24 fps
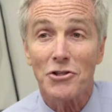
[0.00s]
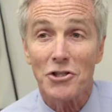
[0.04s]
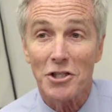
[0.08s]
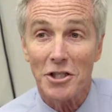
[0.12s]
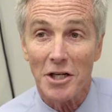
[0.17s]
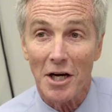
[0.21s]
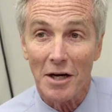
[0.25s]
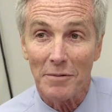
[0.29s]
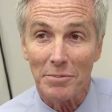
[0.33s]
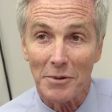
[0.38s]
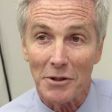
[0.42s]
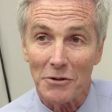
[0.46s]

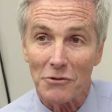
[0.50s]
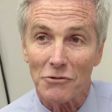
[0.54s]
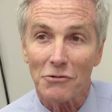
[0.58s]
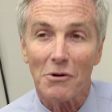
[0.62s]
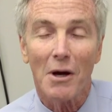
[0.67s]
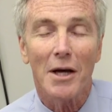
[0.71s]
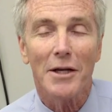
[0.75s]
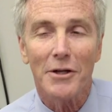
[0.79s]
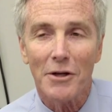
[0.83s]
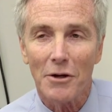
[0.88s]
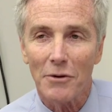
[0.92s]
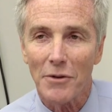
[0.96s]
One of the
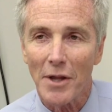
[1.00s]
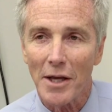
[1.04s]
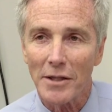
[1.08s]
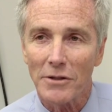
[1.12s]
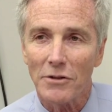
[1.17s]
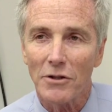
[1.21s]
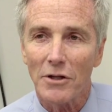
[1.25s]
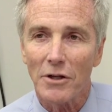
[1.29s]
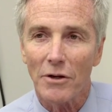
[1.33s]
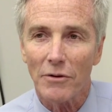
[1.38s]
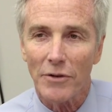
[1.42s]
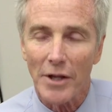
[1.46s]
good things
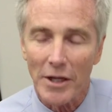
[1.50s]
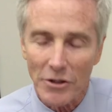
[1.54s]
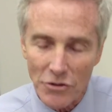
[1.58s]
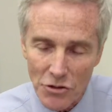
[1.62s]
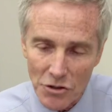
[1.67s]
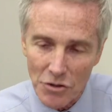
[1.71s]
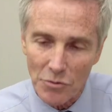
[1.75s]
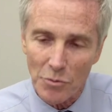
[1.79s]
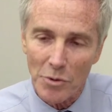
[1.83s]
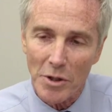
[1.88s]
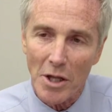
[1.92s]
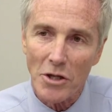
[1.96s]
about
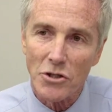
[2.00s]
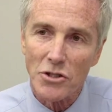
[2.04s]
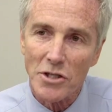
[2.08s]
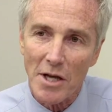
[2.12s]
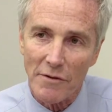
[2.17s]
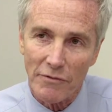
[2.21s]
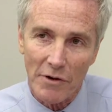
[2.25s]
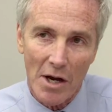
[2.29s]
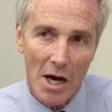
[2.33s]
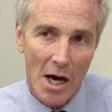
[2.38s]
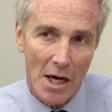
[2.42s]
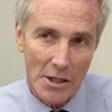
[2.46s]
prostate
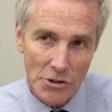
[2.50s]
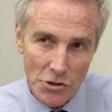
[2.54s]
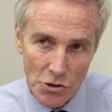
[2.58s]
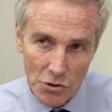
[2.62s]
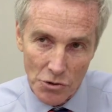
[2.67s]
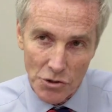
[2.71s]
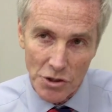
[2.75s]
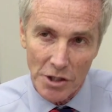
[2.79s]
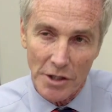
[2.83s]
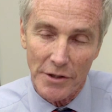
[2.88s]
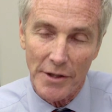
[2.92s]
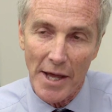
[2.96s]
cancer is
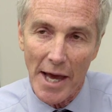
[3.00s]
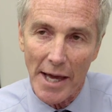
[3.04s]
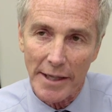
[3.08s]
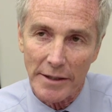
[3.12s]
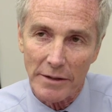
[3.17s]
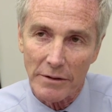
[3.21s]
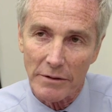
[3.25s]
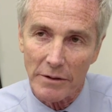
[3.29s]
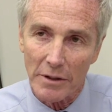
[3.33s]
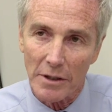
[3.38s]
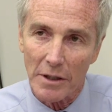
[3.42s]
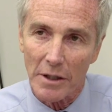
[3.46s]
that
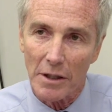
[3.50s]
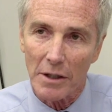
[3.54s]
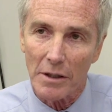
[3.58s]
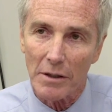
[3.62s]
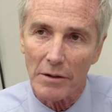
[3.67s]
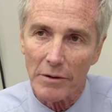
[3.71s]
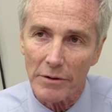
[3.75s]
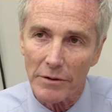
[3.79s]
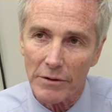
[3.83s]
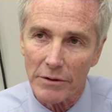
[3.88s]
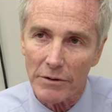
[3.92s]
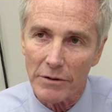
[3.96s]
7 out of
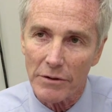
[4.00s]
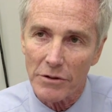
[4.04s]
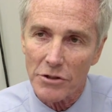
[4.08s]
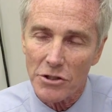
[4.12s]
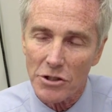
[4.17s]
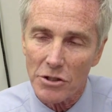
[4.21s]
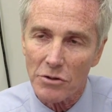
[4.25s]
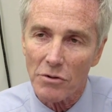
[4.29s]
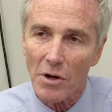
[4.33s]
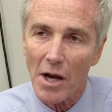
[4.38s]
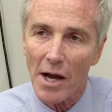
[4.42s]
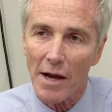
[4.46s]
8 men
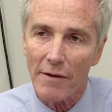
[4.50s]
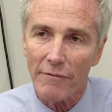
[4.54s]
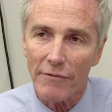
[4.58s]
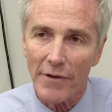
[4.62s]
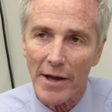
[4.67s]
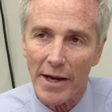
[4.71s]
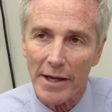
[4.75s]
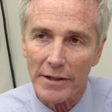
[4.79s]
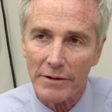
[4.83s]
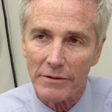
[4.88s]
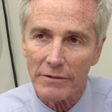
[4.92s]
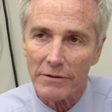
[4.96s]
that have
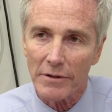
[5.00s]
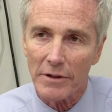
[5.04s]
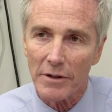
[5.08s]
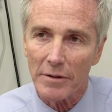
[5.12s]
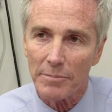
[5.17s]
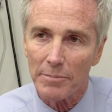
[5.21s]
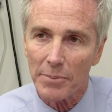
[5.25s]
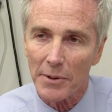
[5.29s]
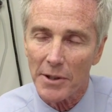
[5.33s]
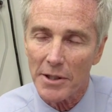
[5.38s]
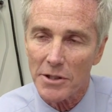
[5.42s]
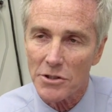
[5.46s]
it
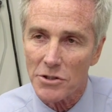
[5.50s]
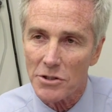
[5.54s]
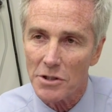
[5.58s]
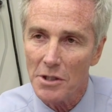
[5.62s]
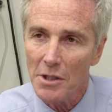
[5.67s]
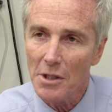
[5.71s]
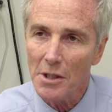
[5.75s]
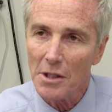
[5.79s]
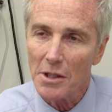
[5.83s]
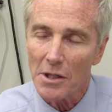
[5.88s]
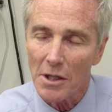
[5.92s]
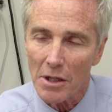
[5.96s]
live long
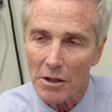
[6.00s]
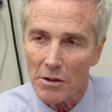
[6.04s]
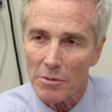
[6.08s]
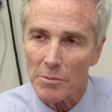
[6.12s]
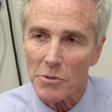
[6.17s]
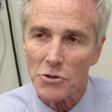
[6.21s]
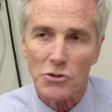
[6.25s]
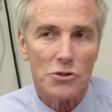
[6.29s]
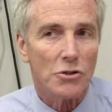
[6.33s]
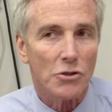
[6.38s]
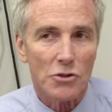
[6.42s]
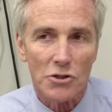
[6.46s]
enough
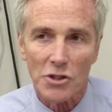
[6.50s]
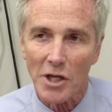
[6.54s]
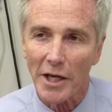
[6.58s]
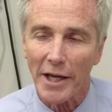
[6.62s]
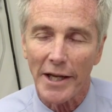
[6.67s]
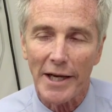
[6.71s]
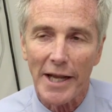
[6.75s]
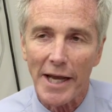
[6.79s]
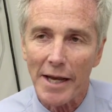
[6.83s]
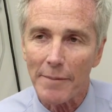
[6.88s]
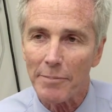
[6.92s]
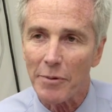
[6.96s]
to
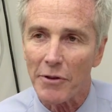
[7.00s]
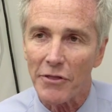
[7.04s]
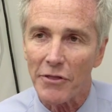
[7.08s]
effectively